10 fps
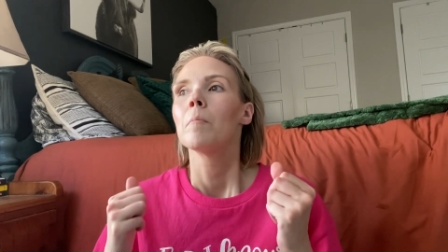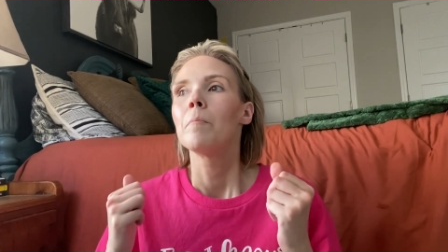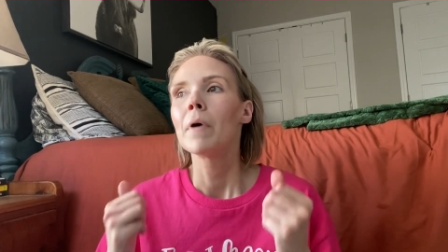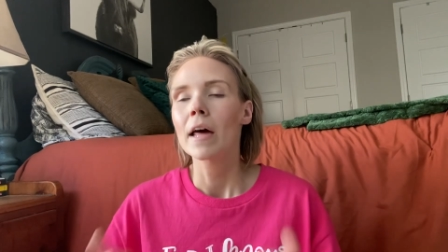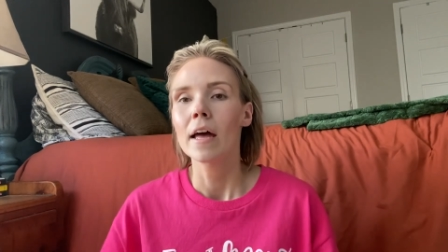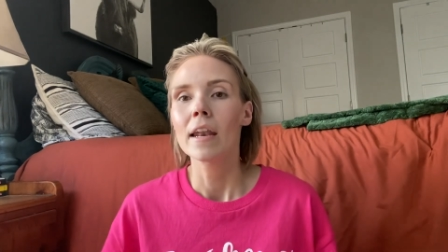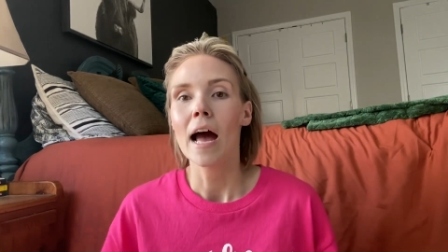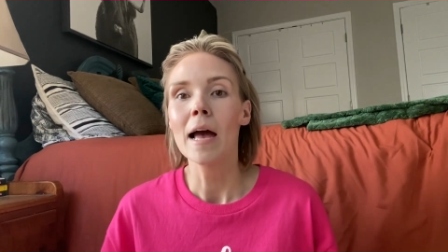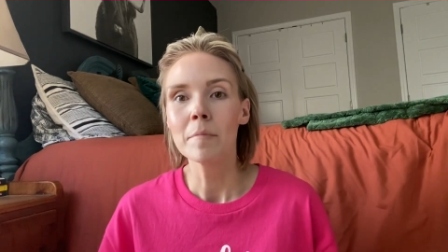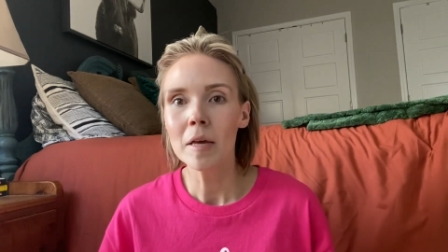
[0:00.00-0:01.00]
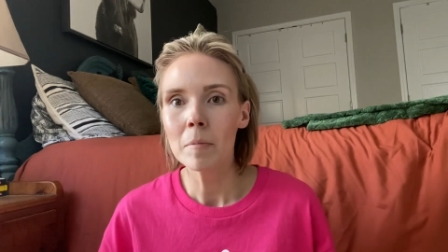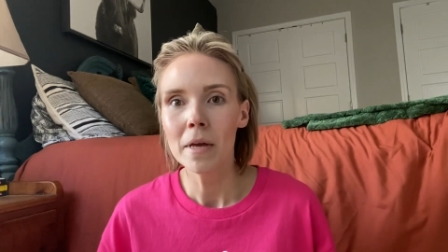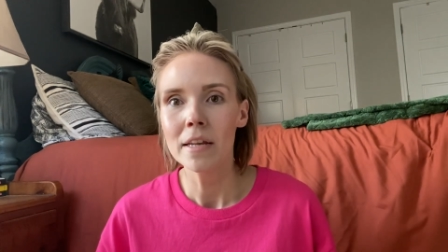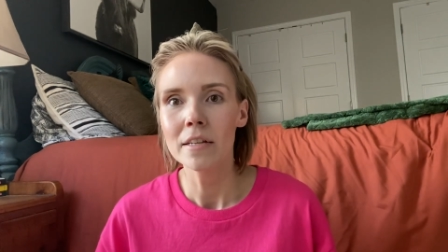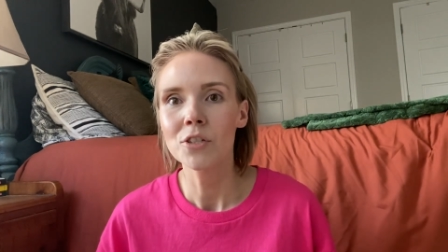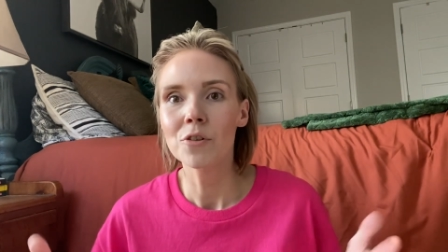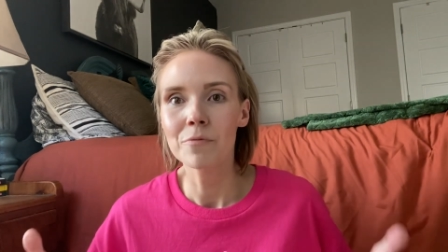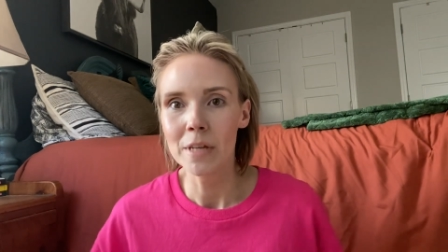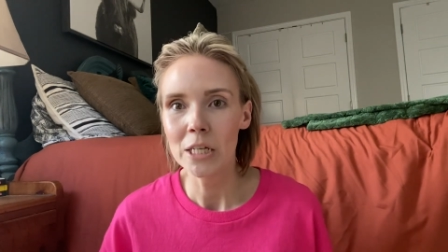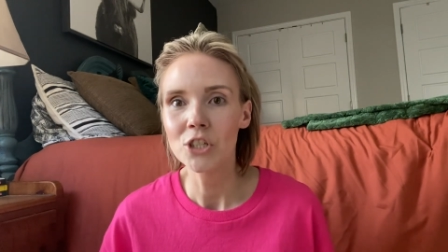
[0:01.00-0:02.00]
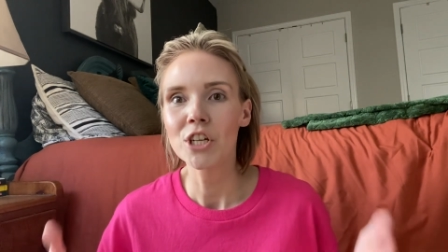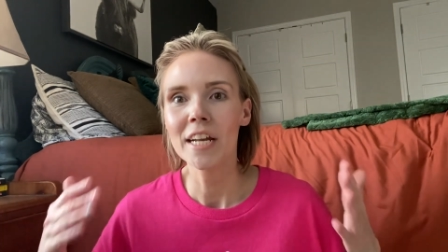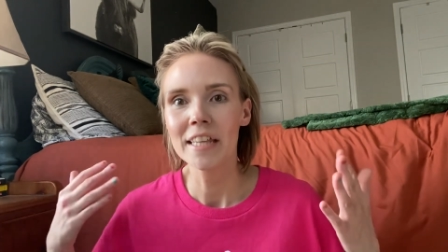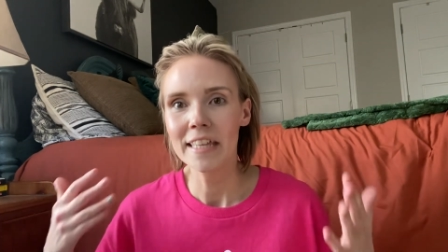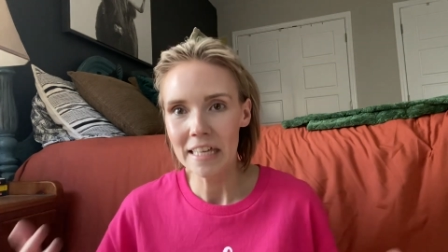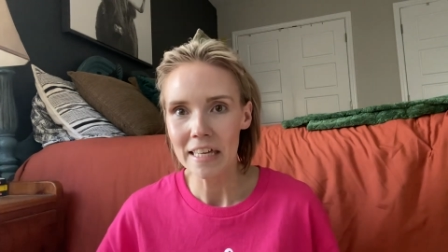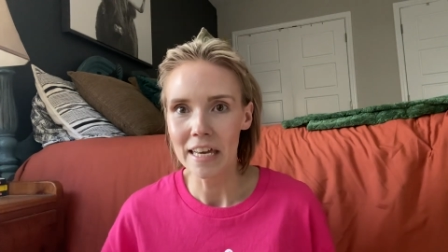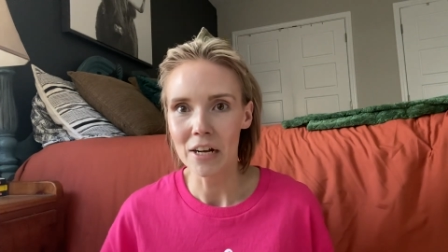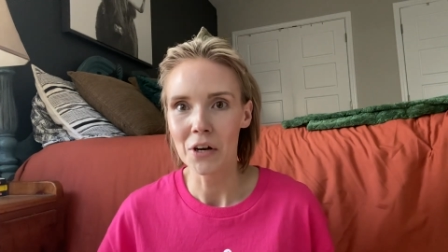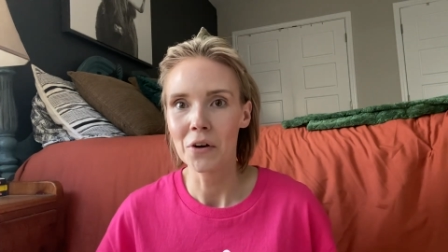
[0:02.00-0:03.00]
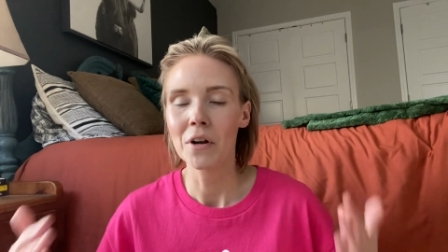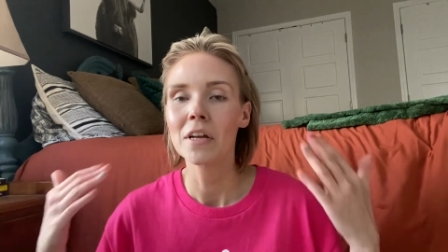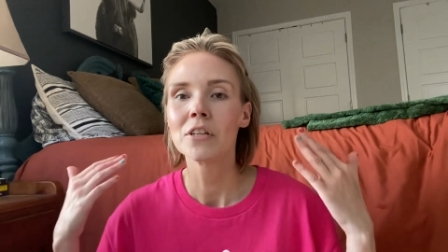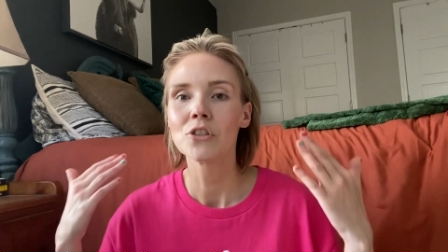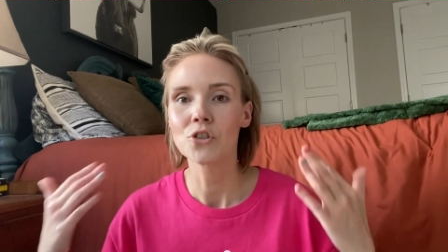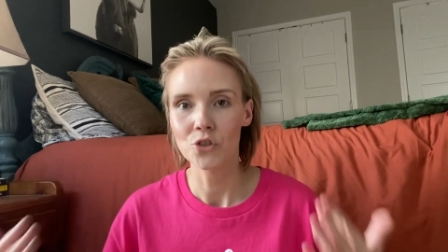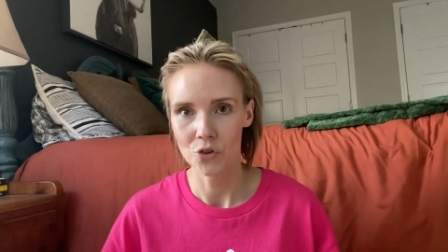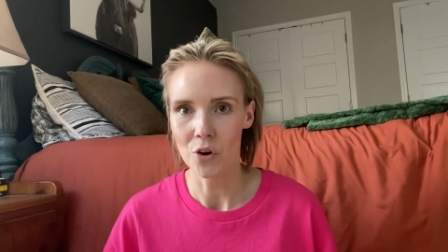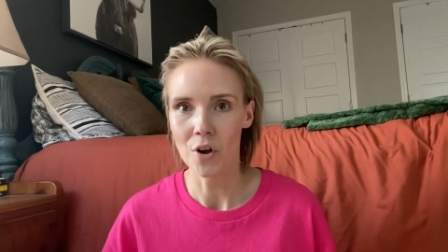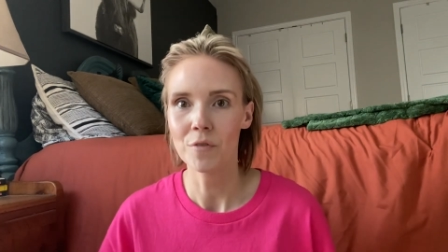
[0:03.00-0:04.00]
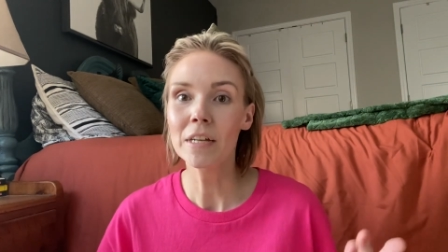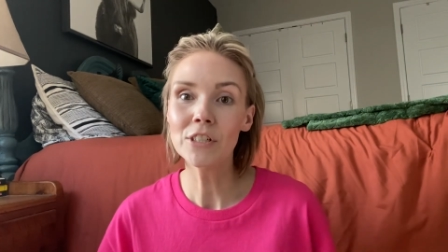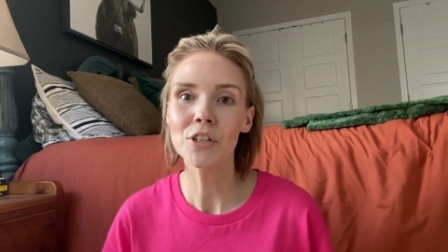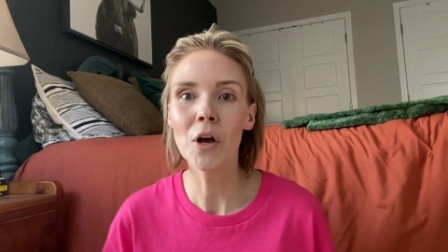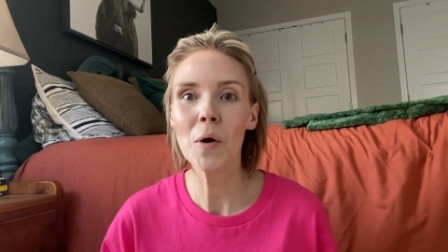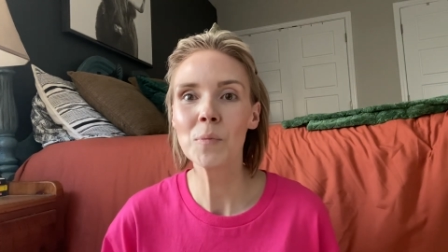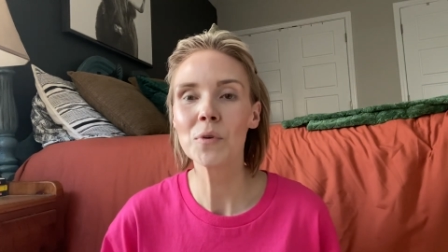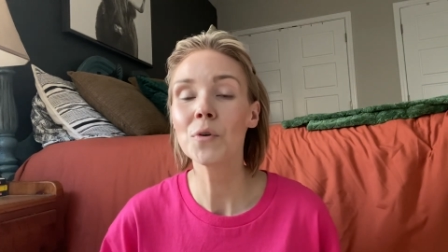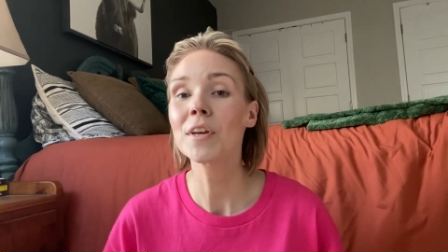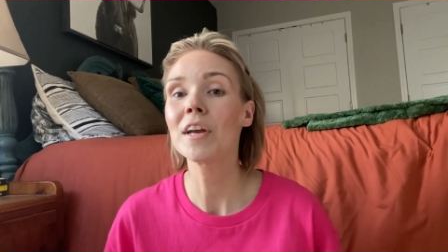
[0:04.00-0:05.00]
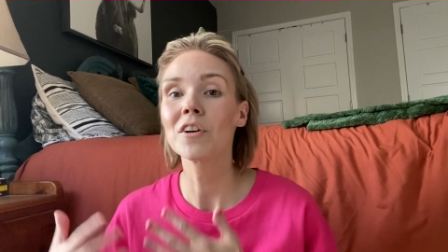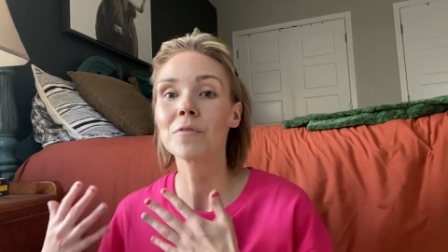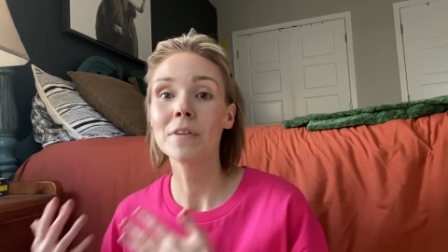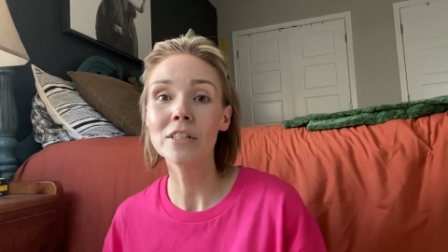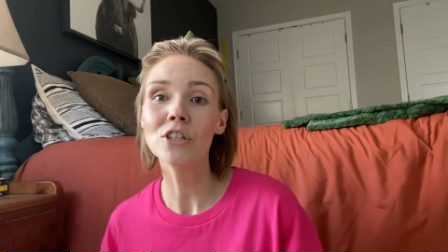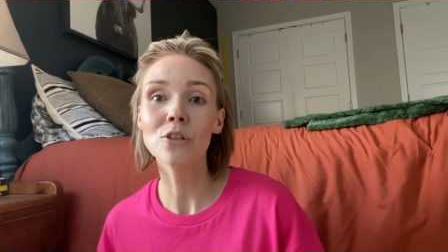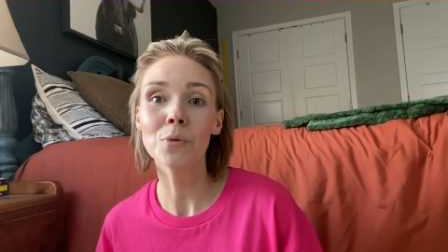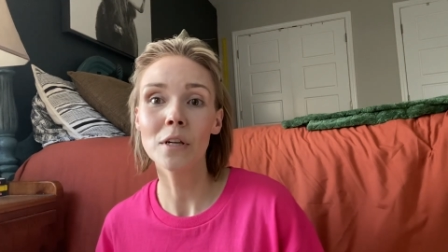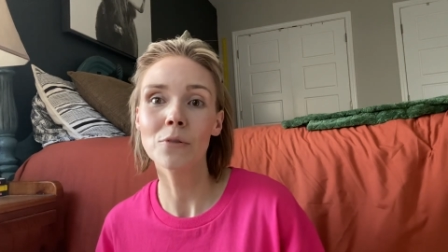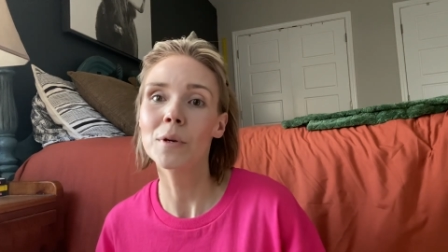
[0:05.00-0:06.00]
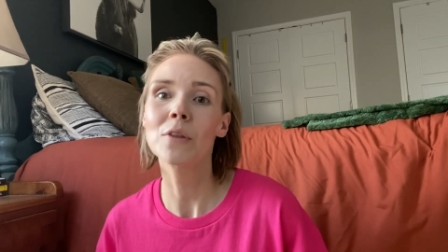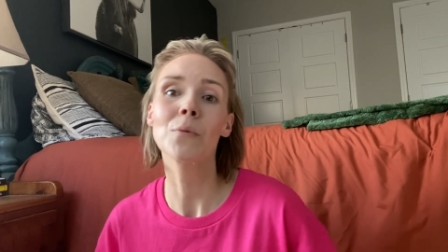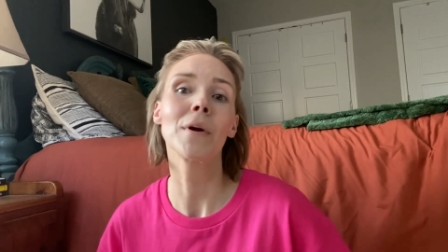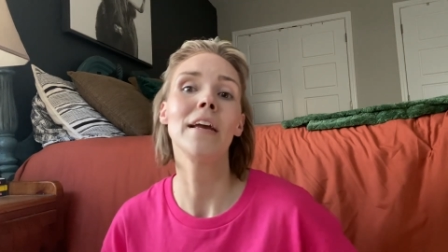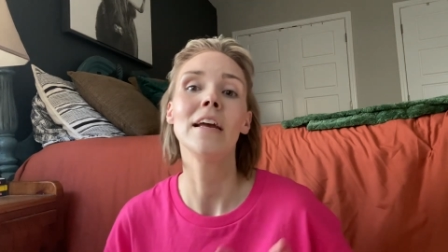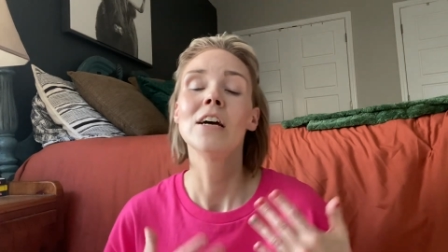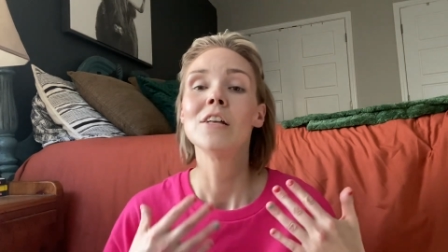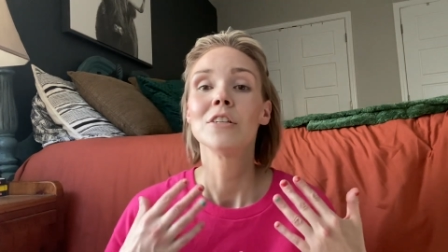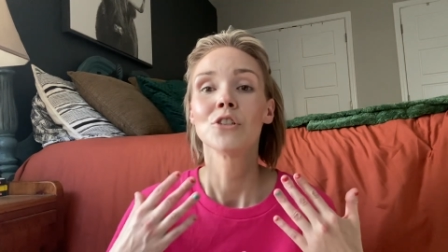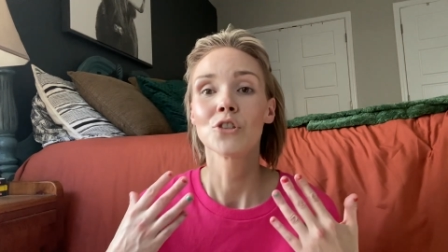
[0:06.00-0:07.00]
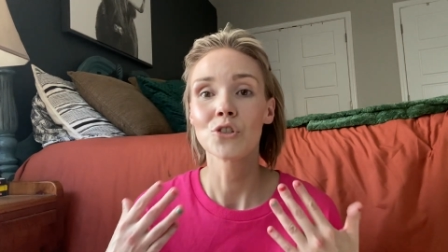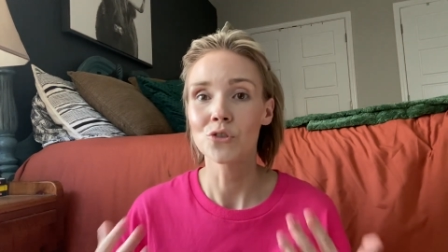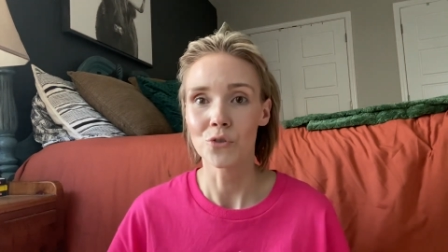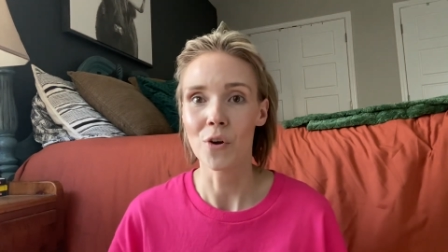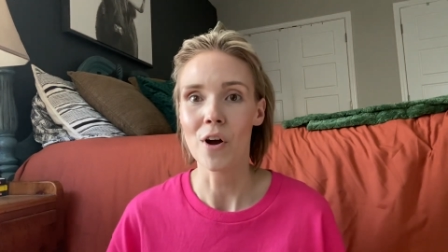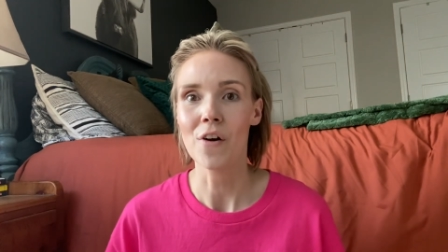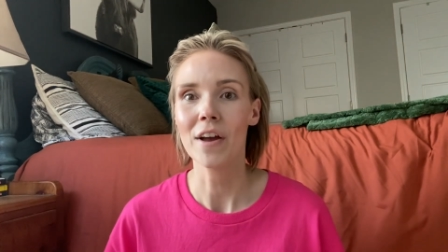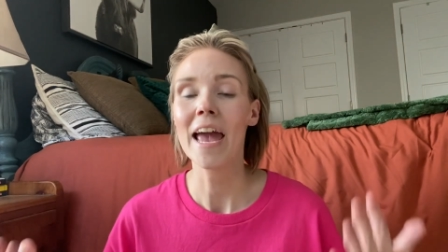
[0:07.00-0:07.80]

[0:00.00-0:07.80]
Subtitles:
but I'm committed to finishing the year strong, finishing the homeschool year, finishing 2023 strong.